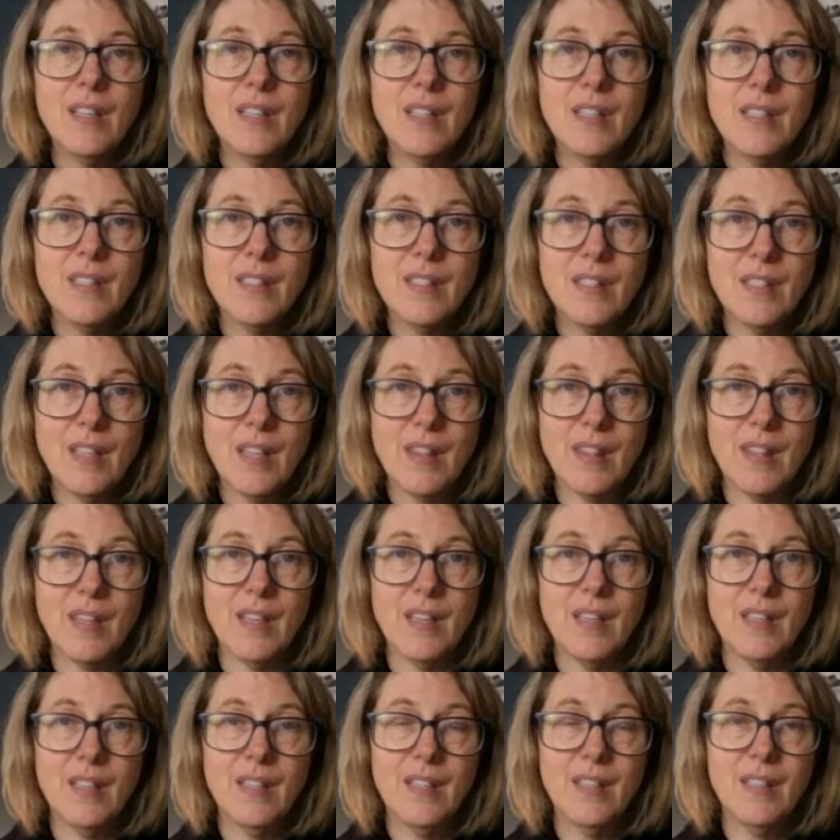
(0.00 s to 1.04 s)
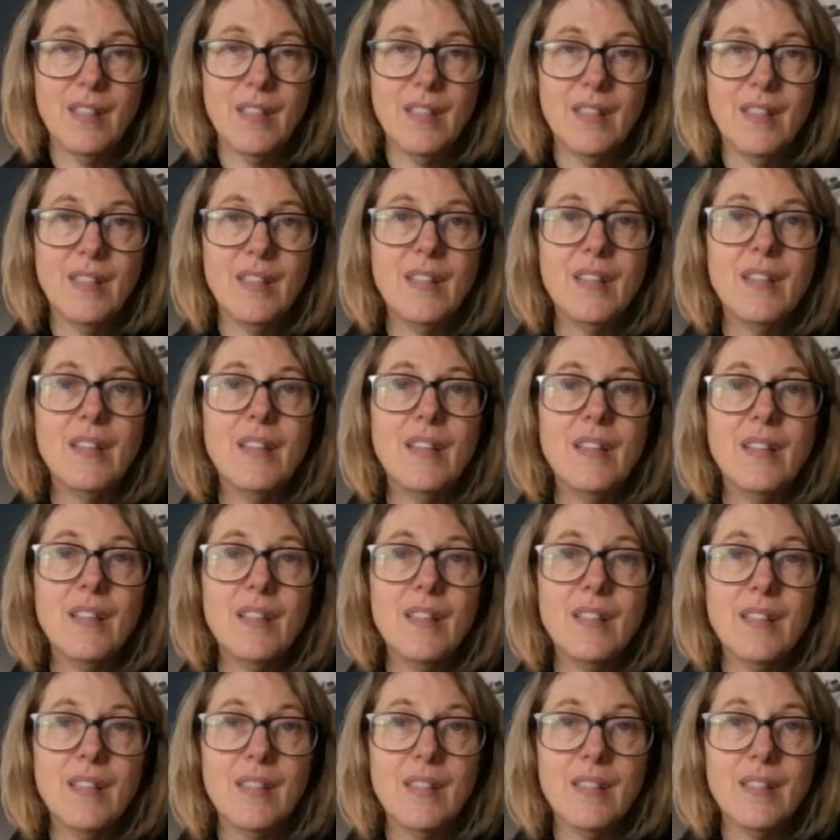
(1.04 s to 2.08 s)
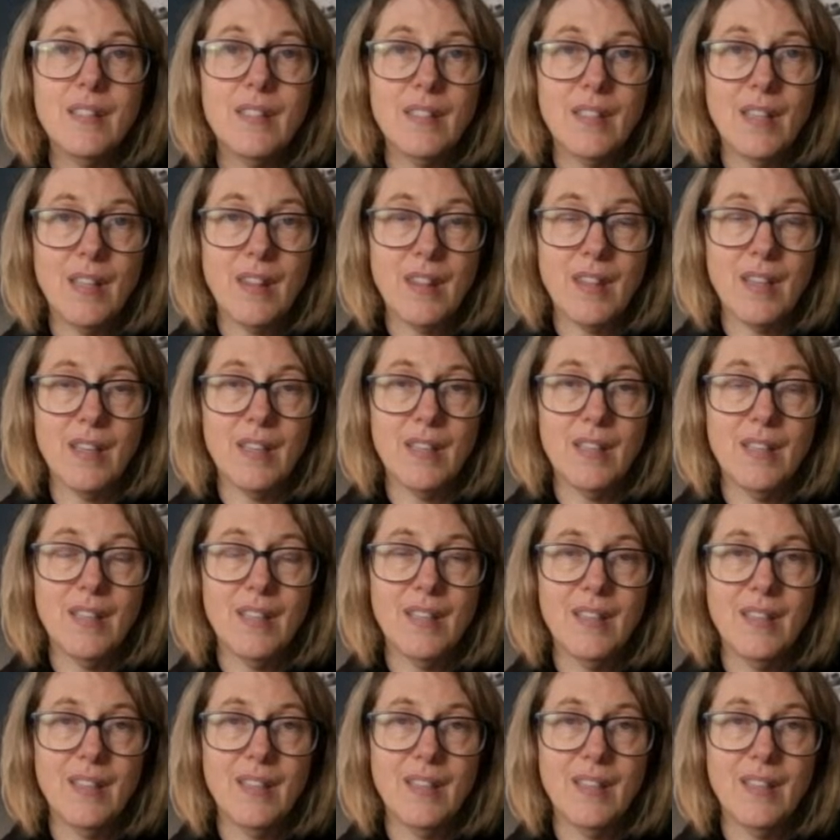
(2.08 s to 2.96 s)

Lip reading: Southern, southern.